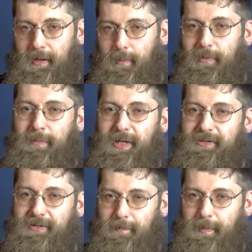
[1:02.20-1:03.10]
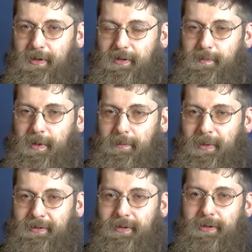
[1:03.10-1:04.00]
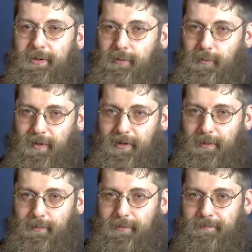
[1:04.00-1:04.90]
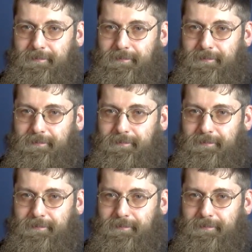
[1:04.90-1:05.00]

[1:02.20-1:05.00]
We've made a simple experiment to find out.